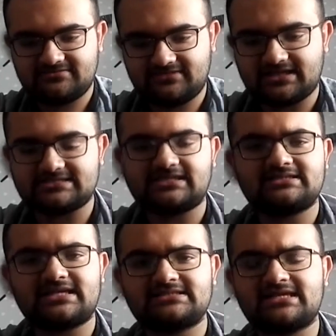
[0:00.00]
Well, actually,
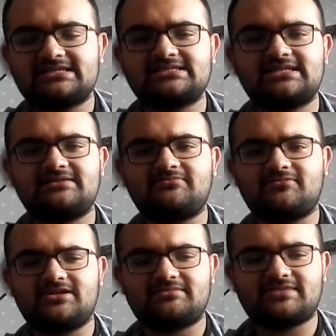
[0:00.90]
it's actually
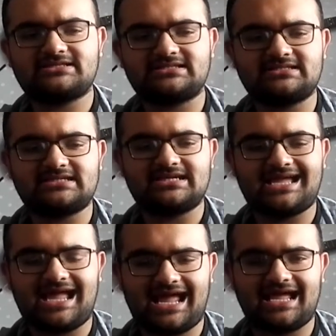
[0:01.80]
one of them that she did
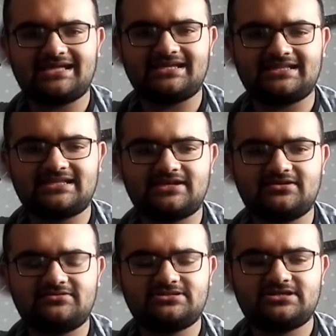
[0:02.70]
at Hit the
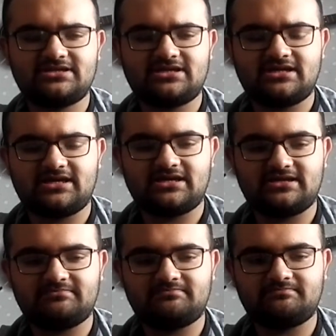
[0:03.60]
Ode.
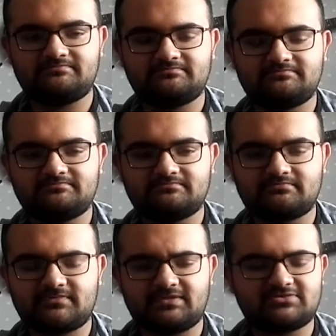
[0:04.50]
I'm
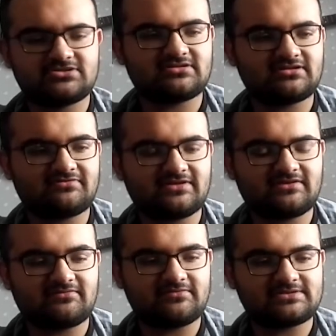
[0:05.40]
just trying to think
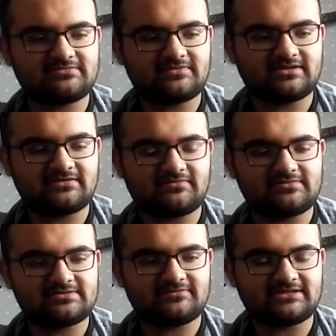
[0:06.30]
of what
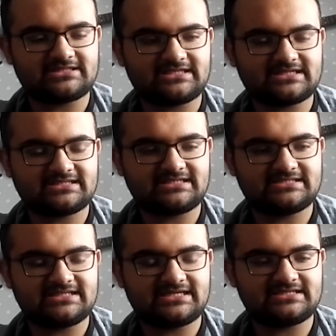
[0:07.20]
was the one that she actually
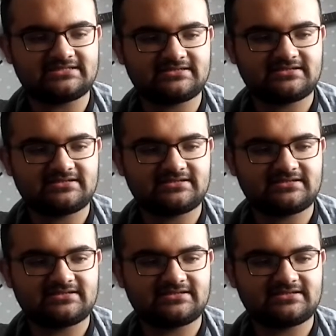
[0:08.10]
did.